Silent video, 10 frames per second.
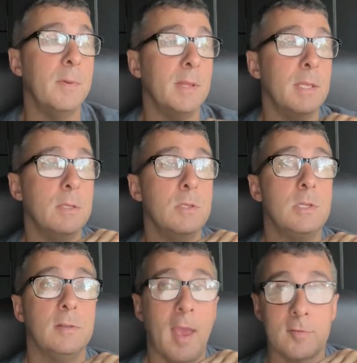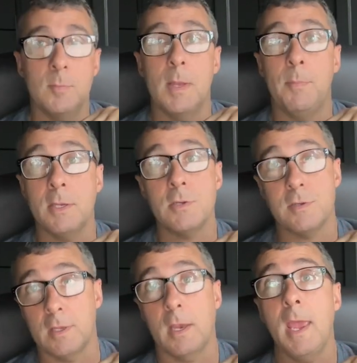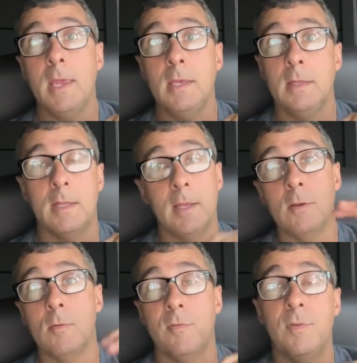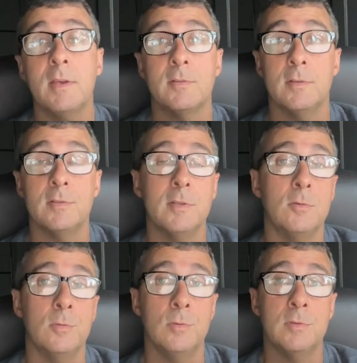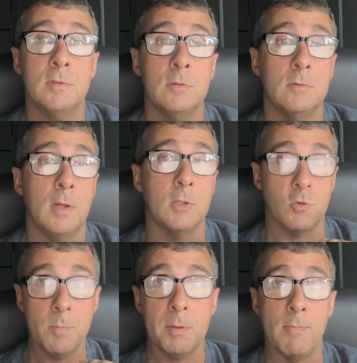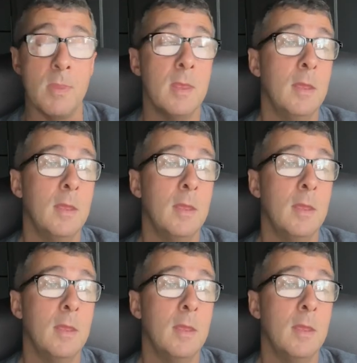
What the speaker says: And then she texted me a picture. She's like, hey, that thing you fixed, it's still dripping.